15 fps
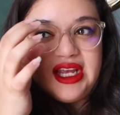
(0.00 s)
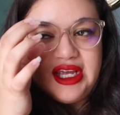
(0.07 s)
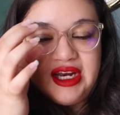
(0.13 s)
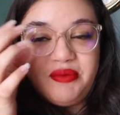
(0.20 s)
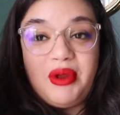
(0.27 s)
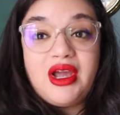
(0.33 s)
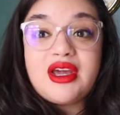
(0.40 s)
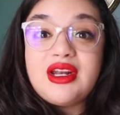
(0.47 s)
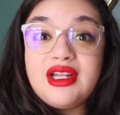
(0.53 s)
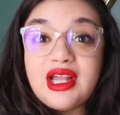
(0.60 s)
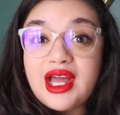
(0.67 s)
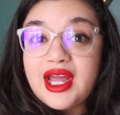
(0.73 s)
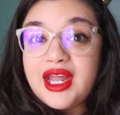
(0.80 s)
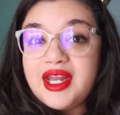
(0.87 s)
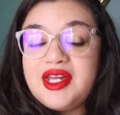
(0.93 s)
and I'm not gonna
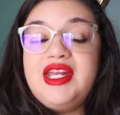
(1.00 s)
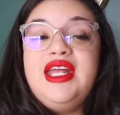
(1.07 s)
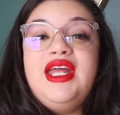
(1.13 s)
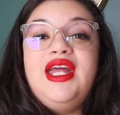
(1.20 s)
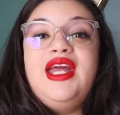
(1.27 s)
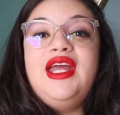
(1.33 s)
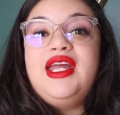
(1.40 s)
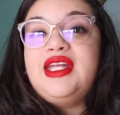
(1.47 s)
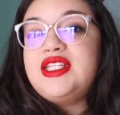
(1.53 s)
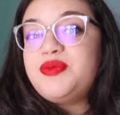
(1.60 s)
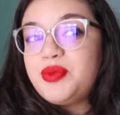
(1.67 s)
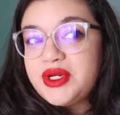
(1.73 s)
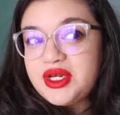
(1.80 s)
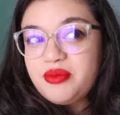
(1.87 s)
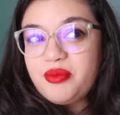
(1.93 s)
lie, it's
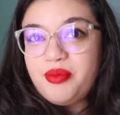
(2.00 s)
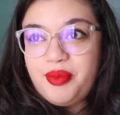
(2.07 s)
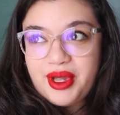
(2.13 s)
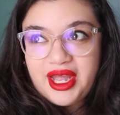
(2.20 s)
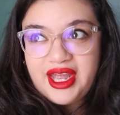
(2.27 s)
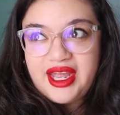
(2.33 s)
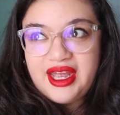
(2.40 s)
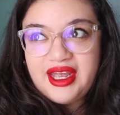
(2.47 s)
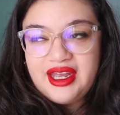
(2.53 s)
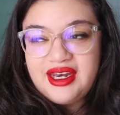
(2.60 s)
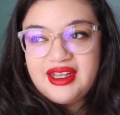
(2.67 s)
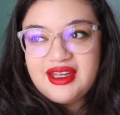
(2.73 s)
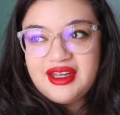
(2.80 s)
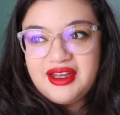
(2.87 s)
pretty bad.